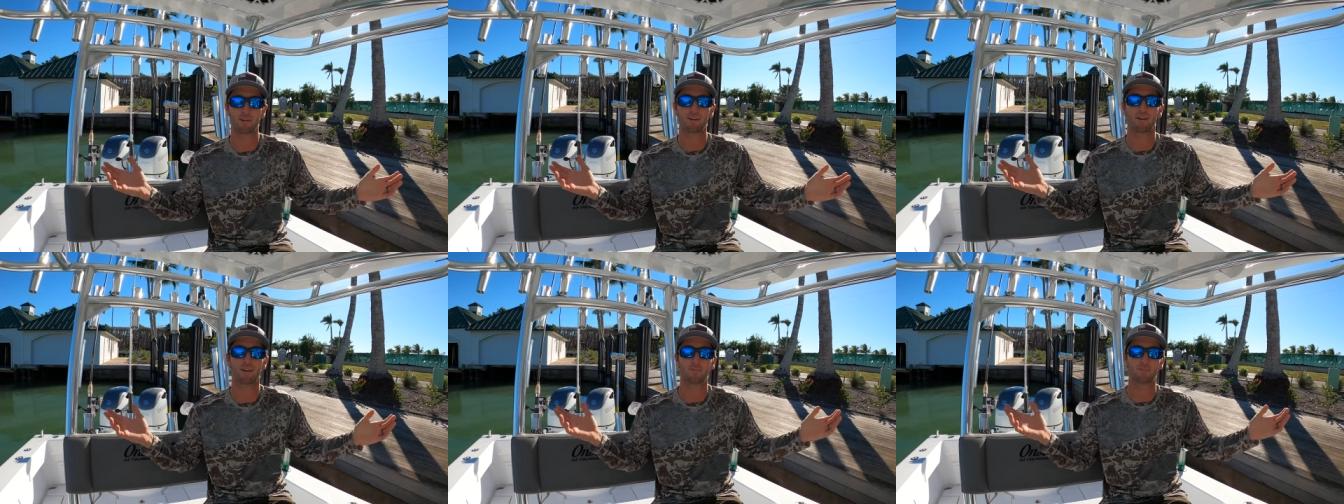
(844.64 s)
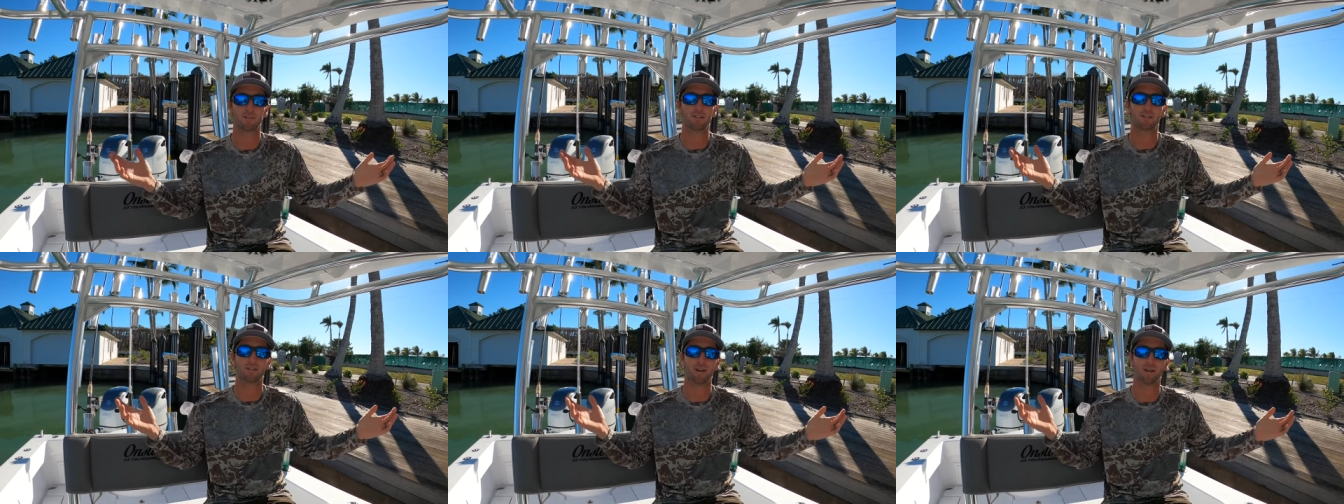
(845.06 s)
me, I'd
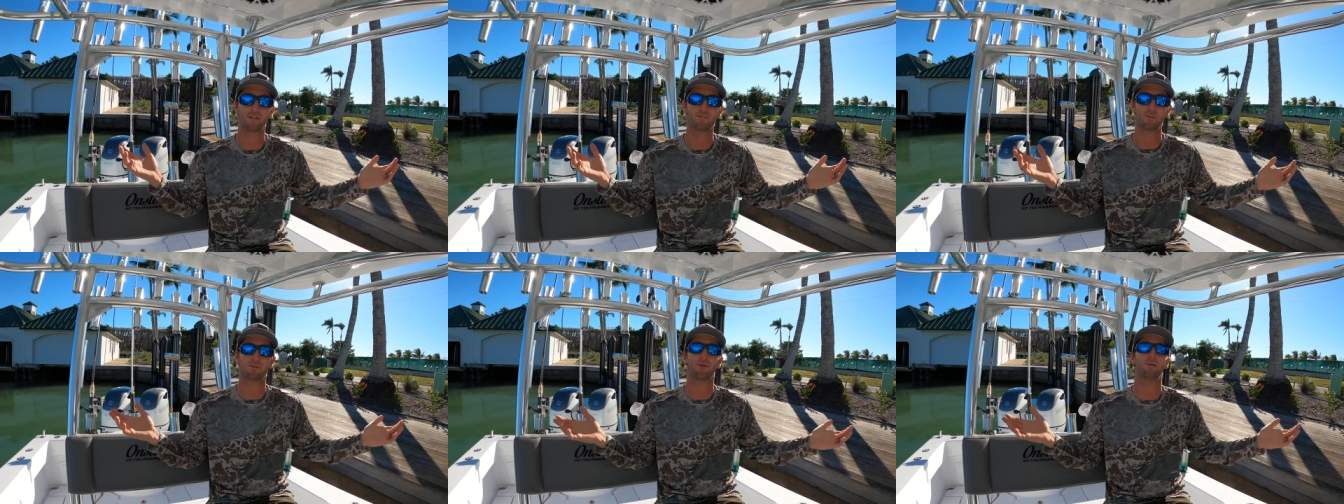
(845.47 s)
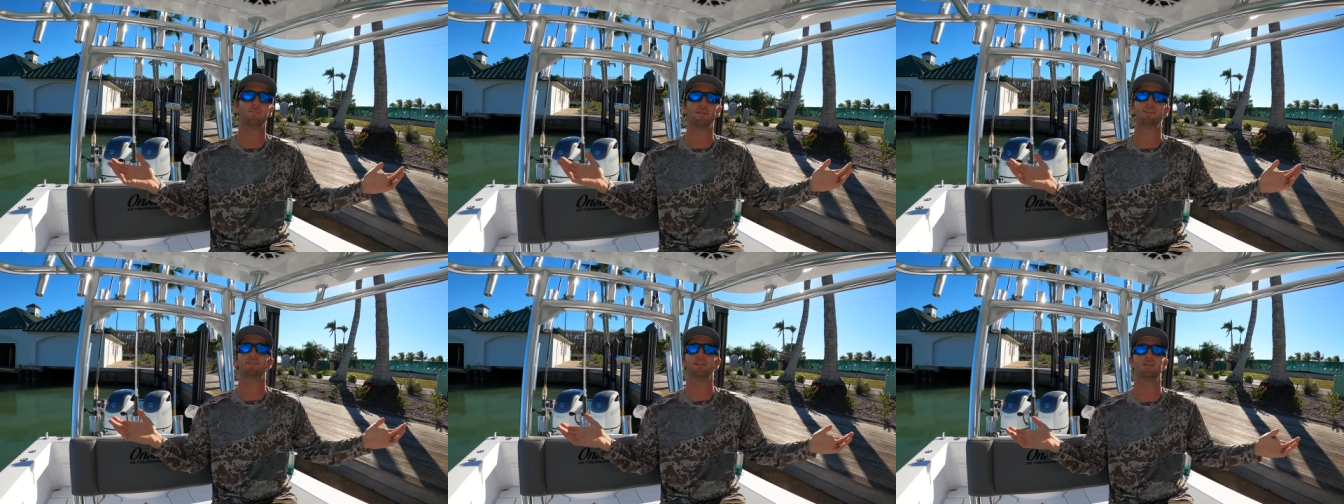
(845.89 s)
appreciate if you told
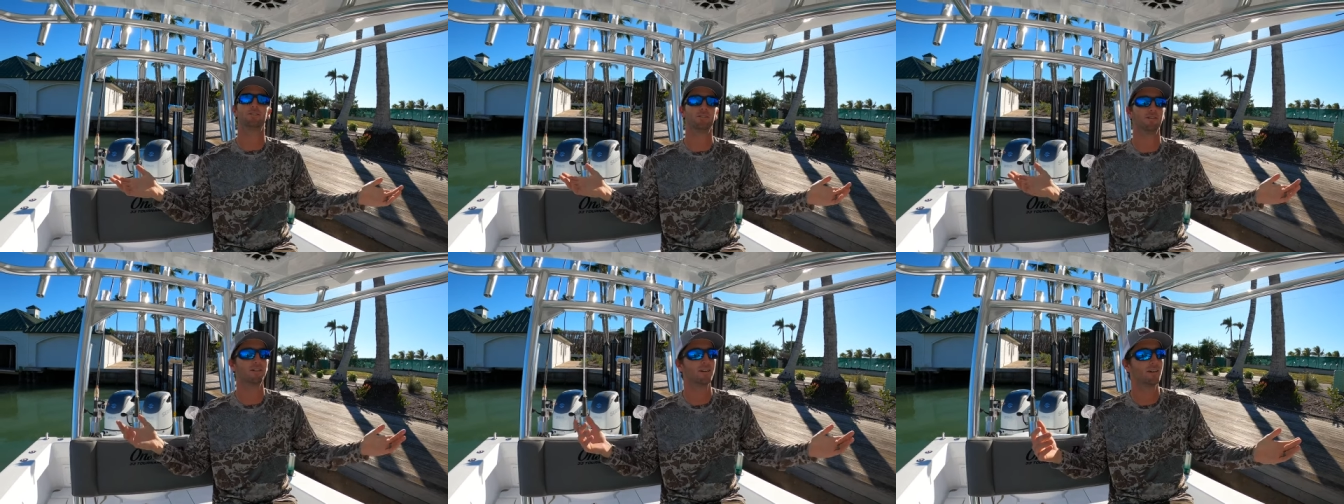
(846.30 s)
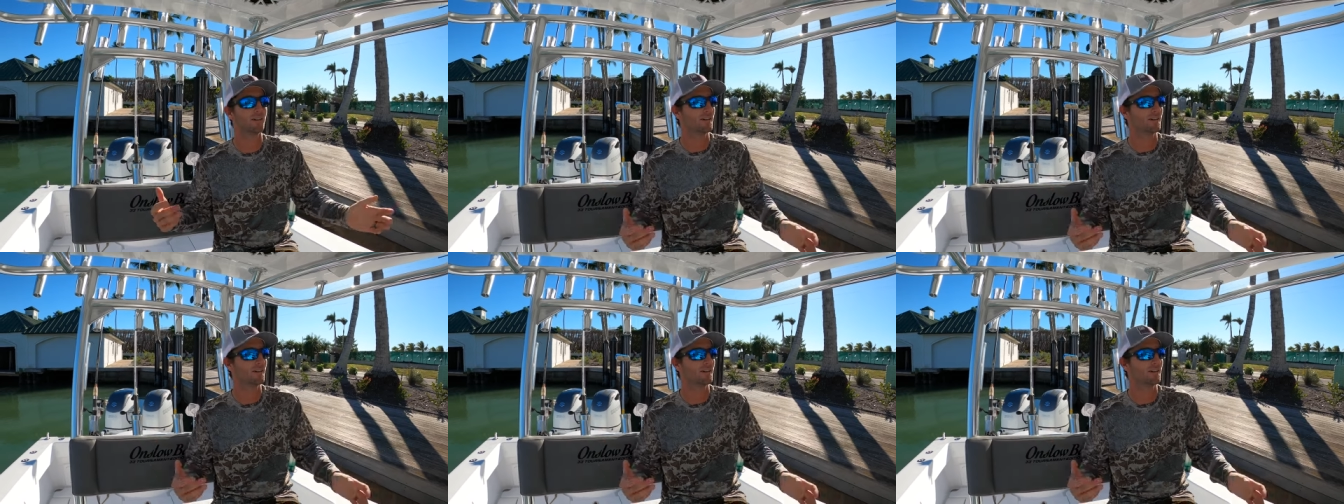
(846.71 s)
them I sent you.